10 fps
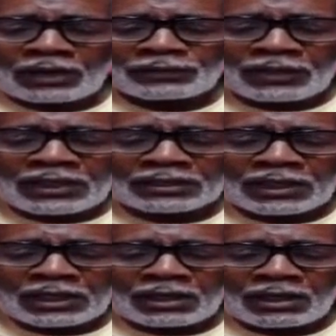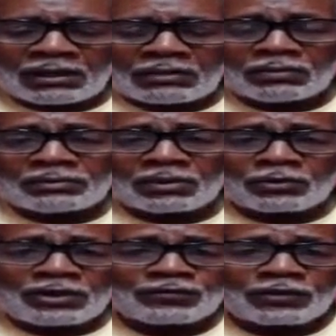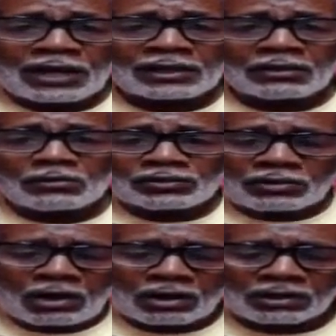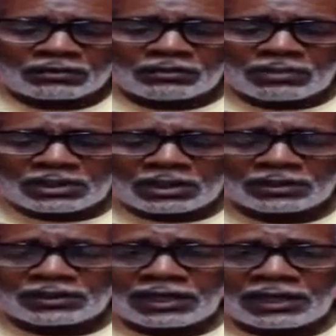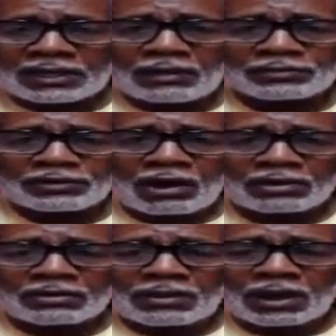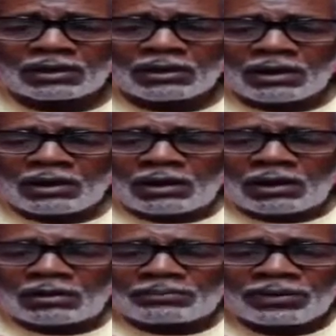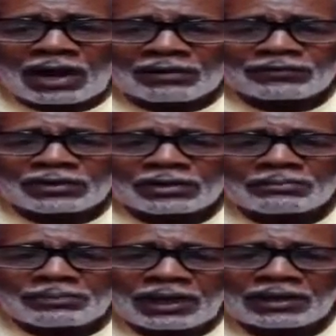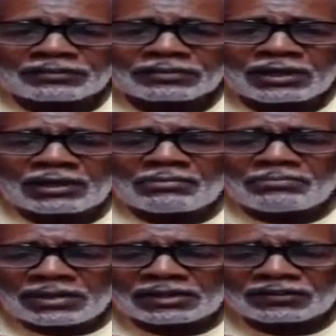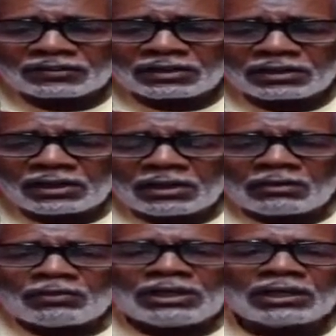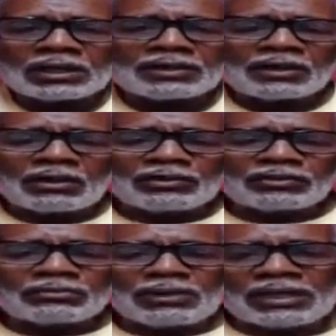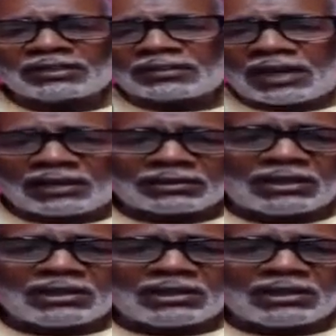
I think that when Marie Franklin was talking to me the other day, and I was talking about a prophet, a pastor, and a minister, we look at those as being the same